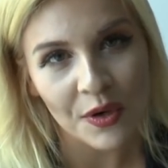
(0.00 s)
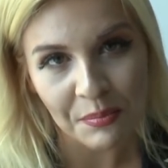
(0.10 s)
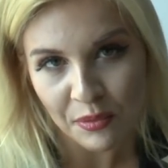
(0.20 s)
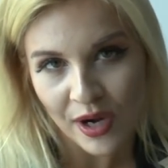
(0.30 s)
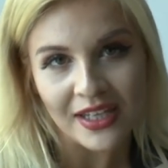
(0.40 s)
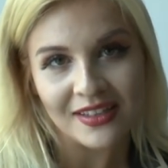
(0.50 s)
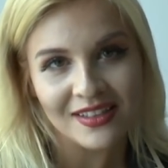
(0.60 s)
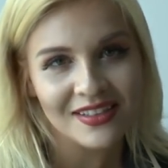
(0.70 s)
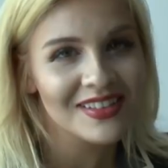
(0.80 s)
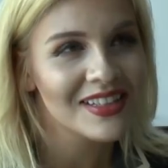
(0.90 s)
or
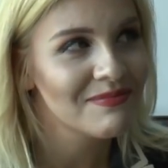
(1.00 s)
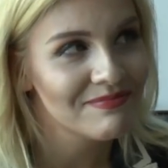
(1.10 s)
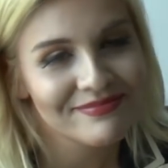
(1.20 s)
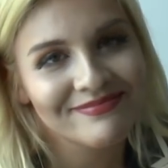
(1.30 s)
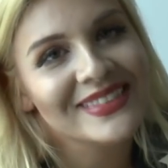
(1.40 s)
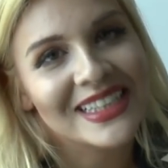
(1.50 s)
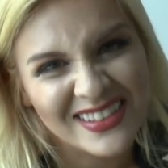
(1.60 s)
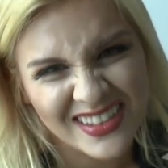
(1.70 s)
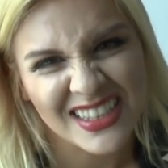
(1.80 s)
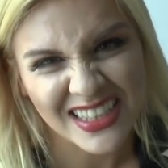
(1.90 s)
practice
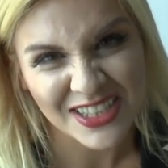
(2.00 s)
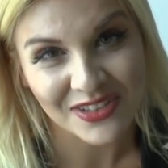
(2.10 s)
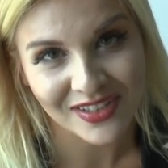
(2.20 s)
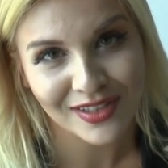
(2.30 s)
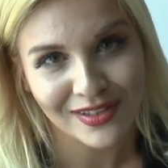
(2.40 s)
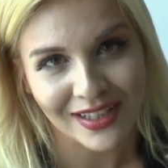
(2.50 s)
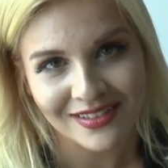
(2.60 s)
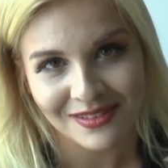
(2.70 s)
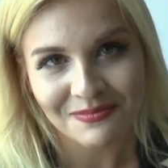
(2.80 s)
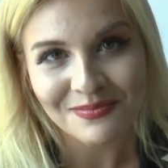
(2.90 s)
is the key to success.